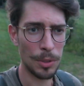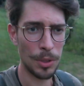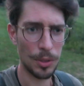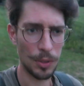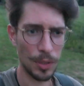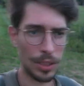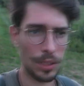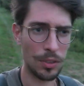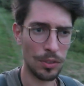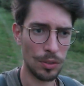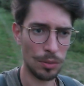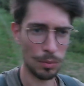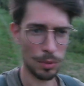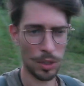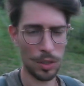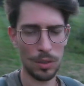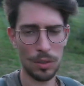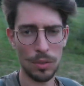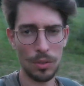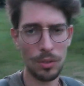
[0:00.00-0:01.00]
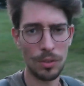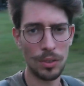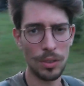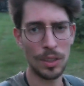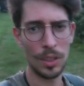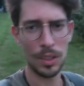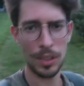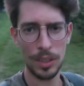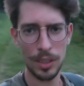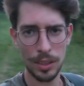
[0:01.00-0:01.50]
sure that tomorrow
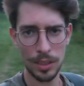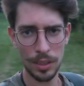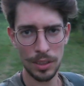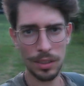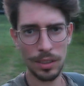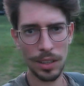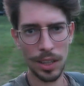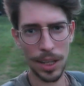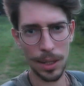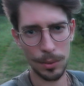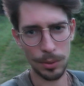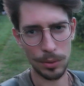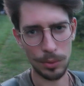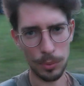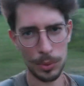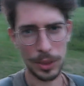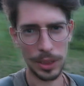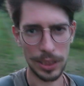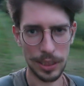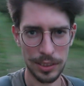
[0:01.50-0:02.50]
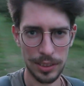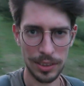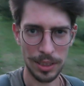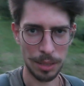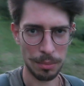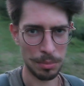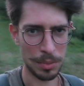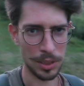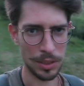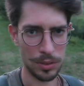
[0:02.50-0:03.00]
I will really
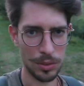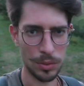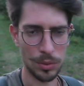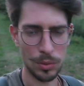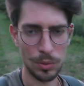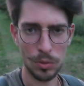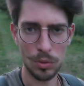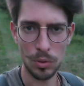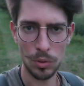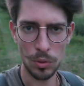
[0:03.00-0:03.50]
step into